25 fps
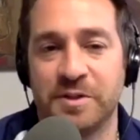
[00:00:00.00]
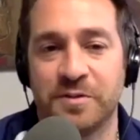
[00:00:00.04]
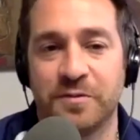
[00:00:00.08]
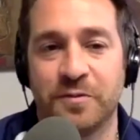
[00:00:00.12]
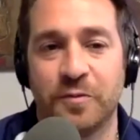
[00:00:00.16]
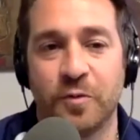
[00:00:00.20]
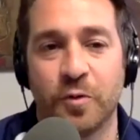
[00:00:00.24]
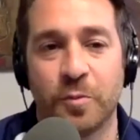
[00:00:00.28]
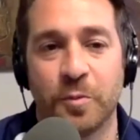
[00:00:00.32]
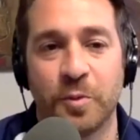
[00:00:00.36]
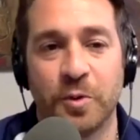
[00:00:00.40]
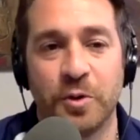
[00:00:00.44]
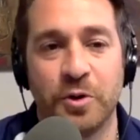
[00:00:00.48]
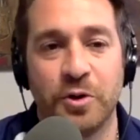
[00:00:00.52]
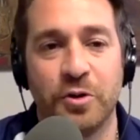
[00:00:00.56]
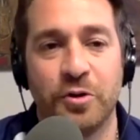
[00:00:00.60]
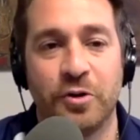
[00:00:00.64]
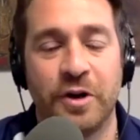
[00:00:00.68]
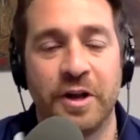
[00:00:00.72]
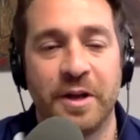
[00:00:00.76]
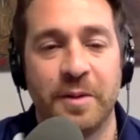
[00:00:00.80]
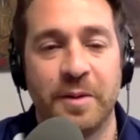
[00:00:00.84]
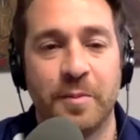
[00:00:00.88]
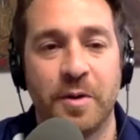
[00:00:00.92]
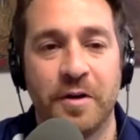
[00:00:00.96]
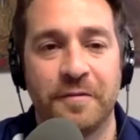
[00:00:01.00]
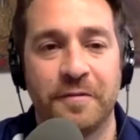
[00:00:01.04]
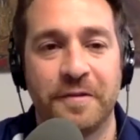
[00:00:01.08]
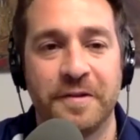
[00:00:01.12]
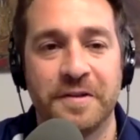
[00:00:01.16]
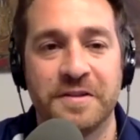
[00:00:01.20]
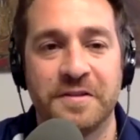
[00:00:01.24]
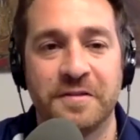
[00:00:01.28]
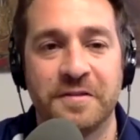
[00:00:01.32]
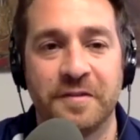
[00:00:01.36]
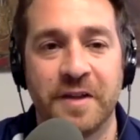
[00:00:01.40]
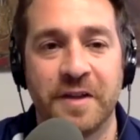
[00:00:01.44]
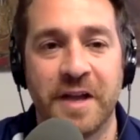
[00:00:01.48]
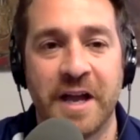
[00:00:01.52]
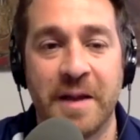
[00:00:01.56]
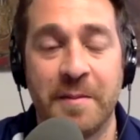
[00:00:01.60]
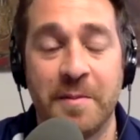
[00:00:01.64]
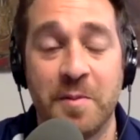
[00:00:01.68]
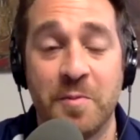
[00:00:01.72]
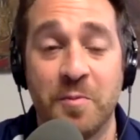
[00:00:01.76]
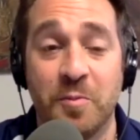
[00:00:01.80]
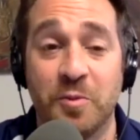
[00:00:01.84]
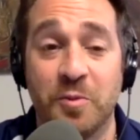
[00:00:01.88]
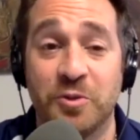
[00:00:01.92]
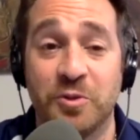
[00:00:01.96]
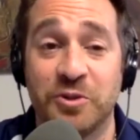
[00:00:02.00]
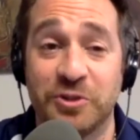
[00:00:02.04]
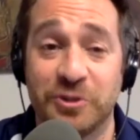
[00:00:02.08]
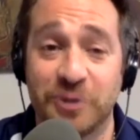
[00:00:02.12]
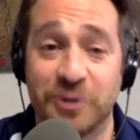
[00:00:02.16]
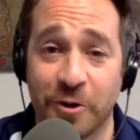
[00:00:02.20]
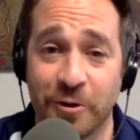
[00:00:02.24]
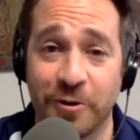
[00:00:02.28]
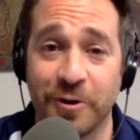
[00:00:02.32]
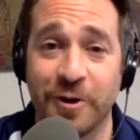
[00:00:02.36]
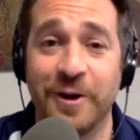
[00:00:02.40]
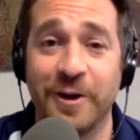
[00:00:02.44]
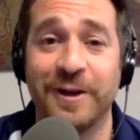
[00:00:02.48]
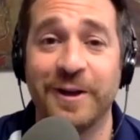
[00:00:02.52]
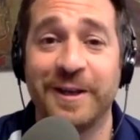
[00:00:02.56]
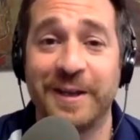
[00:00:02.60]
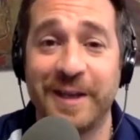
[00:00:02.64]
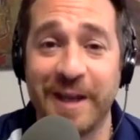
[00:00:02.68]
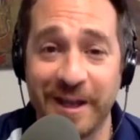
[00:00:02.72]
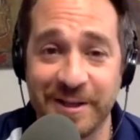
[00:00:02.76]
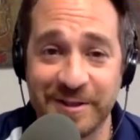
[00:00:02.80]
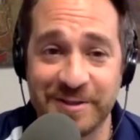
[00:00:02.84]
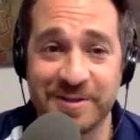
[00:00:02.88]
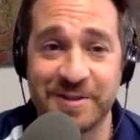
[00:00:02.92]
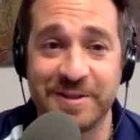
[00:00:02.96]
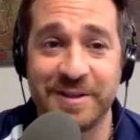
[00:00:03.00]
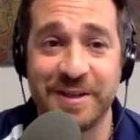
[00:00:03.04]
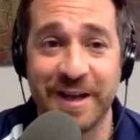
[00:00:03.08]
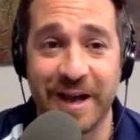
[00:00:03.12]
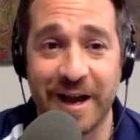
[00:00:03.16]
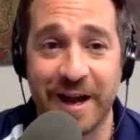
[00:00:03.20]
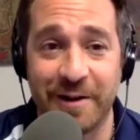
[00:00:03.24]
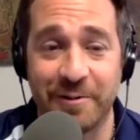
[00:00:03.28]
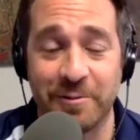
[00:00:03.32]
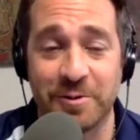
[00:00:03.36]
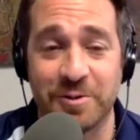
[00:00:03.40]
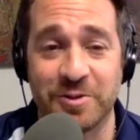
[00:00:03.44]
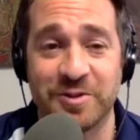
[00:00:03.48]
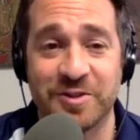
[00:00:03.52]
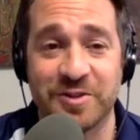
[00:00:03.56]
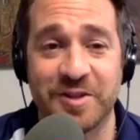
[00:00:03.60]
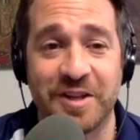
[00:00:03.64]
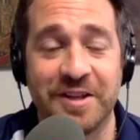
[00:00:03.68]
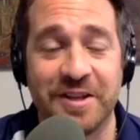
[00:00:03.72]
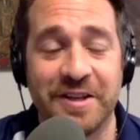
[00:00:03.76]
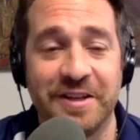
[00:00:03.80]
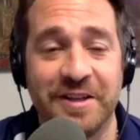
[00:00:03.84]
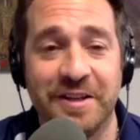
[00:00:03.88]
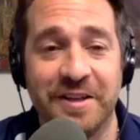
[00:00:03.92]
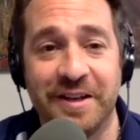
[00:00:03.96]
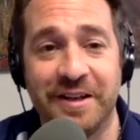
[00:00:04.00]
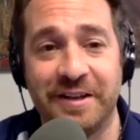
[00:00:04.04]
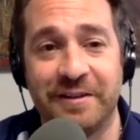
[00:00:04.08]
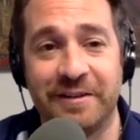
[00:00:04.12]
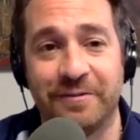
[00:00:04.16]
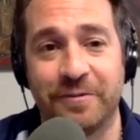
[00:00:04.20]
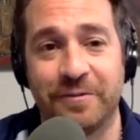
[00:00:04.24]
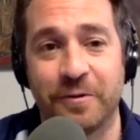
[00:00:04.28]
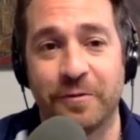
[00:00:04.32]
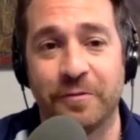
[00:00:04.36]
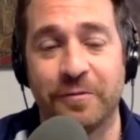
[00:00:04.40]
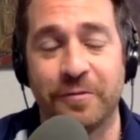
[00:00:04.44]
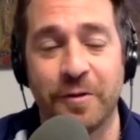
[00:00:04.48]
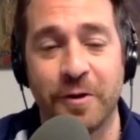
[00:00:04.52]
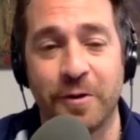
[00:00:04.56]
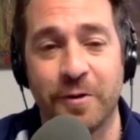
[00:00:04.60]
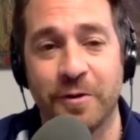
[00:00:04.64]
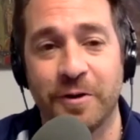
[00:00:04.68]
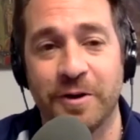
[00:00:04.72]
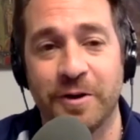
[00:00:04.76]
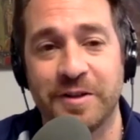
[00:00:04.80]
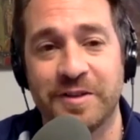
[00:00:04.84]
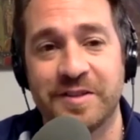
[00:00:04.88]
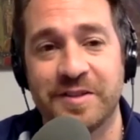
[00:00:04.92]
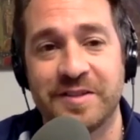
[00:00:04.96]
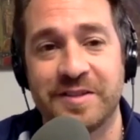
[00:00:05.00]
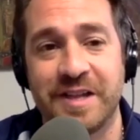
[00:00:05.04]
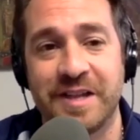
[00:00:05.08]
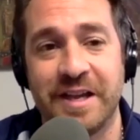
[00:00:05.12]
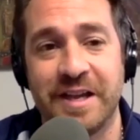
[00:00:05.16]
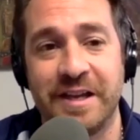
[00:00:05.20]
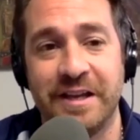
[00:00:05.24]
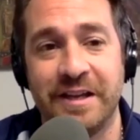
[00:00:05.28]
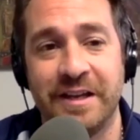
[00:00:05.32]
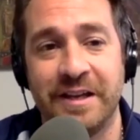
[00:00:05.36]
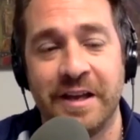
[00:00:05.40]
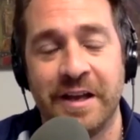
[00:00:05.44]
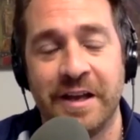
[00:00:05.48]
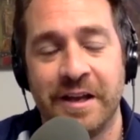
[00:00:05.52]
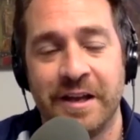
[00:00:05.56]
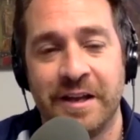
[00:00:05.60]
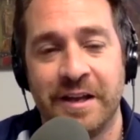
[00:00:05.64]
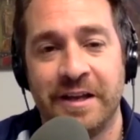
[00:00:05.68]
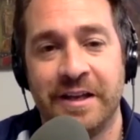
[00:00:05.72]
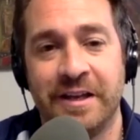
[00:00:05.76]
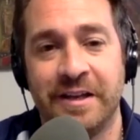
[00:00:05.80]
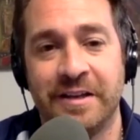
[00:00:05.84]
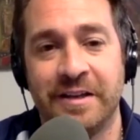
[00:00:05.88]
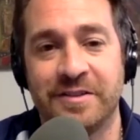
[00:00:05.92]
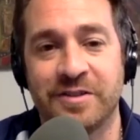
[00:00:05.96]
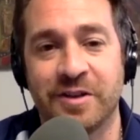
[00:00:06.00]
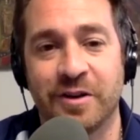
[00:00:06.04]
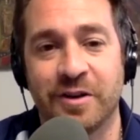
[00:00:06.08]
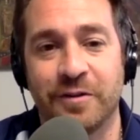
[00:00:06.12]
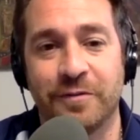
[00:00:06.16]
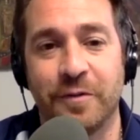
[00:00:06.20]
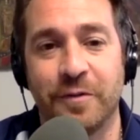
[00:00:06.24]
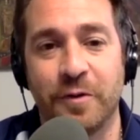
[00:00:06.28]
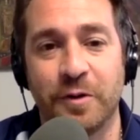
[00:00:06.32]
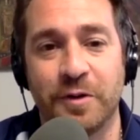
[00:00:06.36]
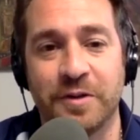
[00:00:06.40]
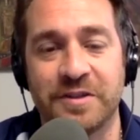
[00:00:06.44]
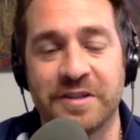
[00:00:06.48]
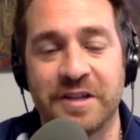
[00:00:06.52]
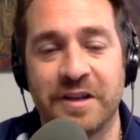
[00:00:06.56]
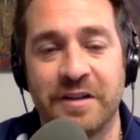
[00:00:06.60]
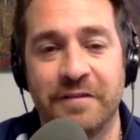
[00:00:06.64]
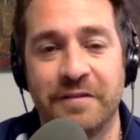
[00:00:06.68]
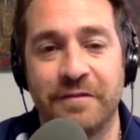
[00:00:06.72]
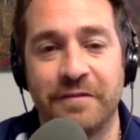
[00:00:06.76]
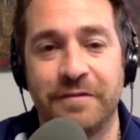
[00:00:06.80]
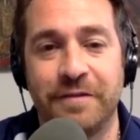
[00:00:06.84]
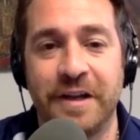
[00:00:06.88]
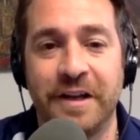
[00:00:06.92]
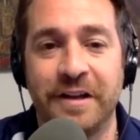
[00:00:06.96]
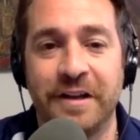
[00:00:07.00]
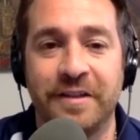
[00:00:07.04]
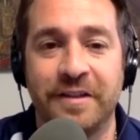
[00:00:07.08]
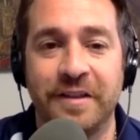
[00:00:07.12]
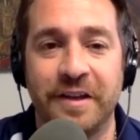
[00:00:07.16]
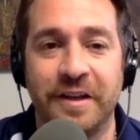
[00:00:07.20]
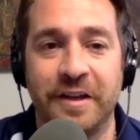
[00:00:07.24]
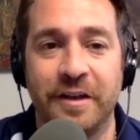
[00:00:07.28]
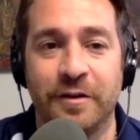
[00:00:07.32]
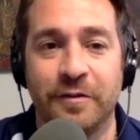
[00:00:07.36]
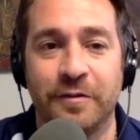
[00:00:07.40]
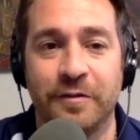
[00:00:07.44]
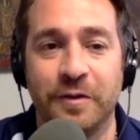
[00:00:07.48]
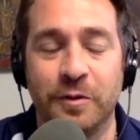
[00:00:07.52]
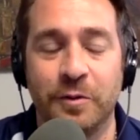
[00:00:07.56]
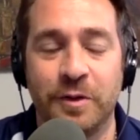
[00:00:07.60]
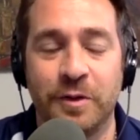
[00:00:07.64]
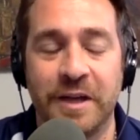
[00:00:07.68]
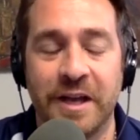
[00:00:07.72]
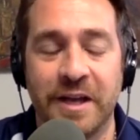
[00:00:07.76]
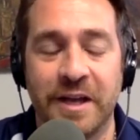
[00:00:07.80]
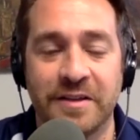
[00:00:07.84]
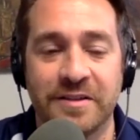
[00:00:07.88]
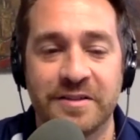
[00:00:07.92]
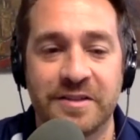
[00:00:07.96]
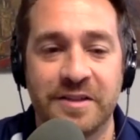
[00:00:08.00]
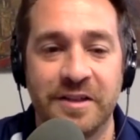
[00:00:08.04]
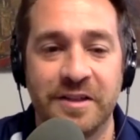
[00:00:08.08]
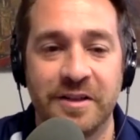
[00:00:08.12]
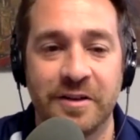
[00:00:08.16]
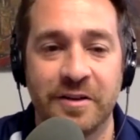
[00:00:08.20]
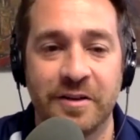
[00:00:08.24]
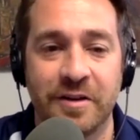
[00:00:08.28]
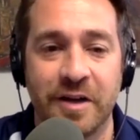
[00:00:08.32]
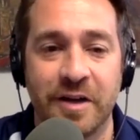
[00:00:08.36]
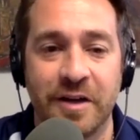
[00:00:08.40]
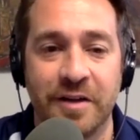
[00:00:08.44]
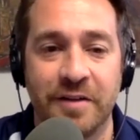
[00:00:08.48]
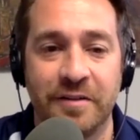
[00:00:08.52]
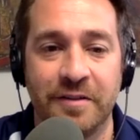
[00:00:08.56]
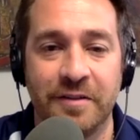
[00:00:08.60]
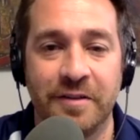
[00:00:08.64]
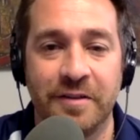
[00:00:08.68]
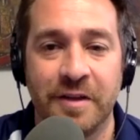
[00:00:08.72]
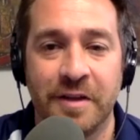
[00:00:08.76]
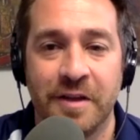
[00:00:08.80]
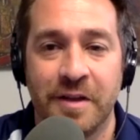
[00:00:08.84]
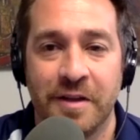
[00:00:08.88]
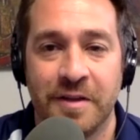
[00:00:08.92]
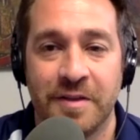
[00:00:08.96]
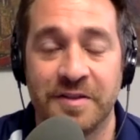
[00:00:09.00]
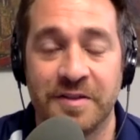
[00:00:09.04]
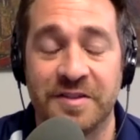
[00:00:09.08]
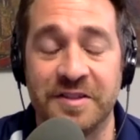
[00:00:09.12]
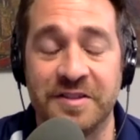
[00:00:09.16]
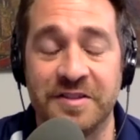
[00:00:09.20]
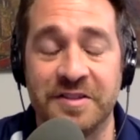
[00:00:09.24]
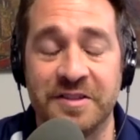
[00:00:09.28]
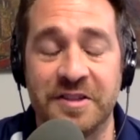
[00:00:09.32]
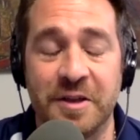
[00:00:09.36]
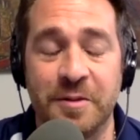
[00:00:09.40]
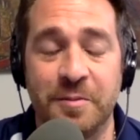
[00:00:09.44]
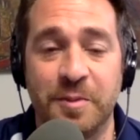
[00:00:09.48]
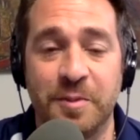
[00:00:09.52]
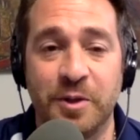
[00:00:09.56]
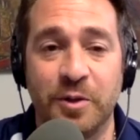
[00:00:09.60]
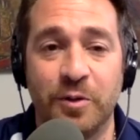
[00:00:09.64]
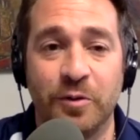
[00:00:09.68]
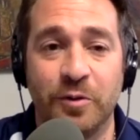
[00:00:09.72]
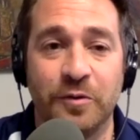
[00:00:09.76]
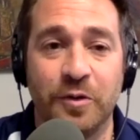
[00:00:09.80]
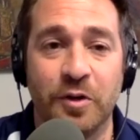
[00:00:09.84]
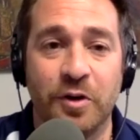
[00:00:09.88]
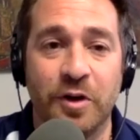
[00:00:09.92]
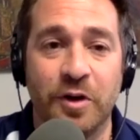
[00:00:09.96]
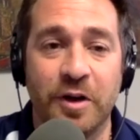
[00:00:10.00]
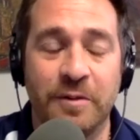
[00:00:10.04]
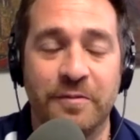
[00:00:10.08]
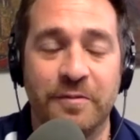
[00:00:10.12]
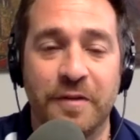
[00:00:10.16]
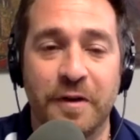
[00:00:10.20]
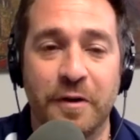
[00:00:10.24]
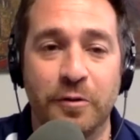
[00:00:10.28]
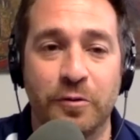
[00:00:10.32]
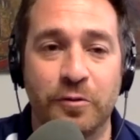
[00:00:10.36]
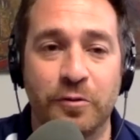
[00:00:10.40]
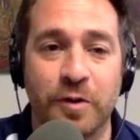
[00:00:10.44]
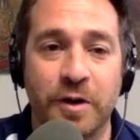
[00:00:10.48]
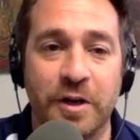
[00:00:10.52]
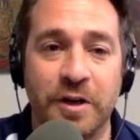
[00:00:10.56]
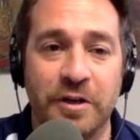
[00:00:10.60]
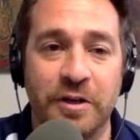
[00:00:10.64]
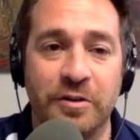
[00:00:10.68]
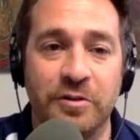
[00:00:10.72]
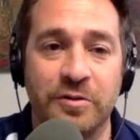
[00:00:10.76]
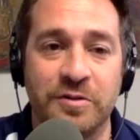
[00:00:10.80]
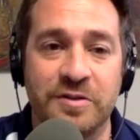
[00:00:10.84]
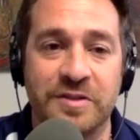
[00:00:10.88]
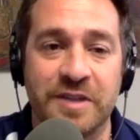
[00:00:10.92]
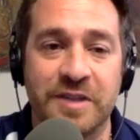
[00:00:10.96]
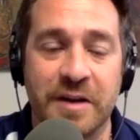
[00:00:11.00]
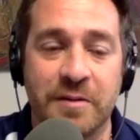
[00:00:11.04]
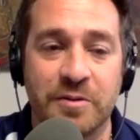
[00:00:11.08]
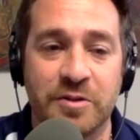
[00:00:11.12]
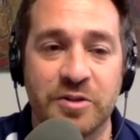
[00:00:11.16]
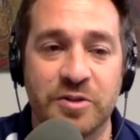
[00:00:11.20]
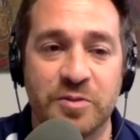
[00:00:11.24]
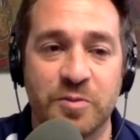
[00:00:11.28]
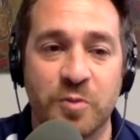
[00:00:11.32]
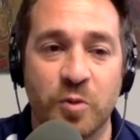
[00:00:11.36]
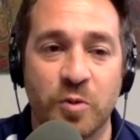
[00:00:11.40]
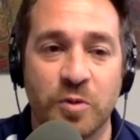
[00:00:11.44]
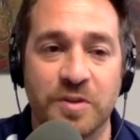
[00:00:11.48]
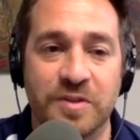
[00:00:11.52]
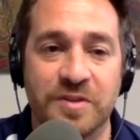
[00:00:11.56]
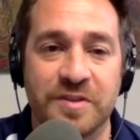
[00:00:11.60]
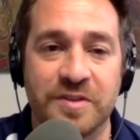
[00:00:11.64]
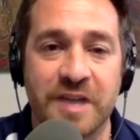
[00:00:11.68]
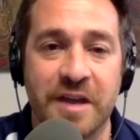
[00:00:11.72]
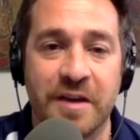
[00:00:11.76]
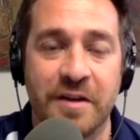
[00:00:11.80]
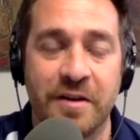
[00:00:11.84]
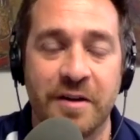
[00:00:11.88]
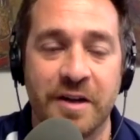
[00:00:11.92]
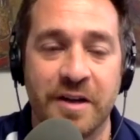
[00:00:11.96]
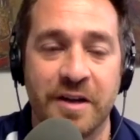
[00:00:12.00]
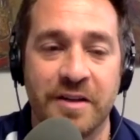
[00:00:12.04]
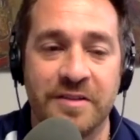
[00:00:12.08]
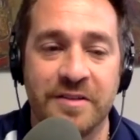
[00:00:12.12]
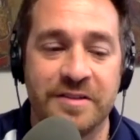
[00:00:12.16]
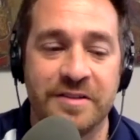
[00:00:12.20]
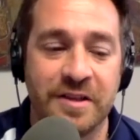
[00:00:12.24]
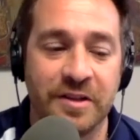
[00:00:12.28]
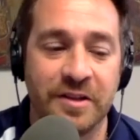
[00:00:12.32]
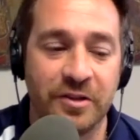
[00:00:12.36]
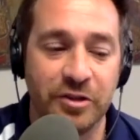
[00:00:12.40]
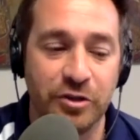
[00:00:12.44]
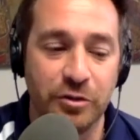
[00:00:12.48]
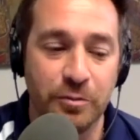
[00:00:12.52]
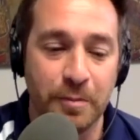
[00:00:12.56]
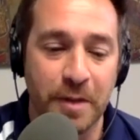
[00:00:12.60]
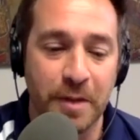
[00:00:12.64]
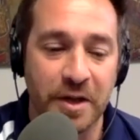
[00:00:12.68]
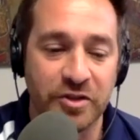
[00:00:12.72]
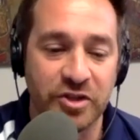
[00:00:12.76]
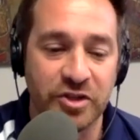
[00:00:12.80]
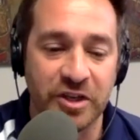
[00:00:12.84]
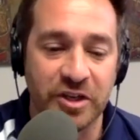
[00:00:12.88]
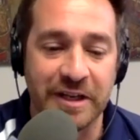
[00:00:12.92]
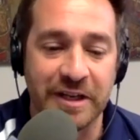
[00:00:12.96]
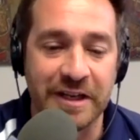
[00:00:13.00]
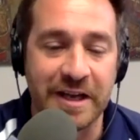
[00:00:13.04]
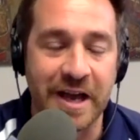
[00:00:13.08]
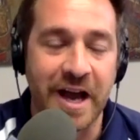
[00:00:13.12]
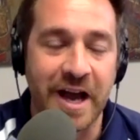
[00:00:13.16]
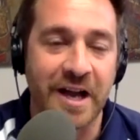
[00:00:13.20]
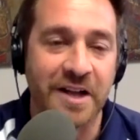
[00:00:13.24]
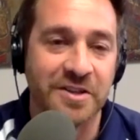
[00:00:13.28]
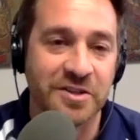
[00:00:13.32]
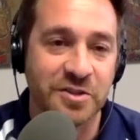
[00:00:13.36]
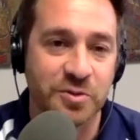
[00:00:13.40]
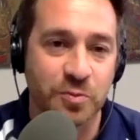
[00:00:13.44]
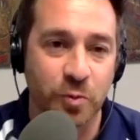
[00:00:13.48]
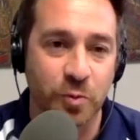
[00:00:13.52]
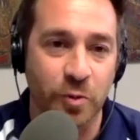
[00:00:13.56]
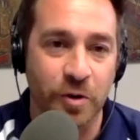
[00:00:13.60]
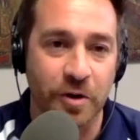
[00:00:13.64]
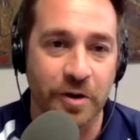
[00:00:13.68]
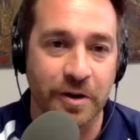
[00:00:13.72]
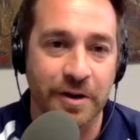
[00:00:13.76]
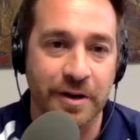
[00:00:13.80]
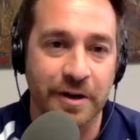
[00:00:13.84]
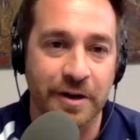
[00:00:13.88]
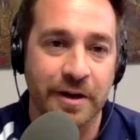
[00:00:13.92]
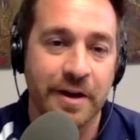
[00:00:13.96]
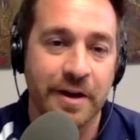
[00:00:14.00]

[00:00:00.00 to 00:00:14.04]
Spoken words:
former Notre Dame offensive lineman, will start against the Irish Sunday night for Florida State. He is our Focus on Faith interview guest here on the season debut of Notre Dame Federal Credit Union's Irish Sports Saturdays. Dillan, you mentioned God's work.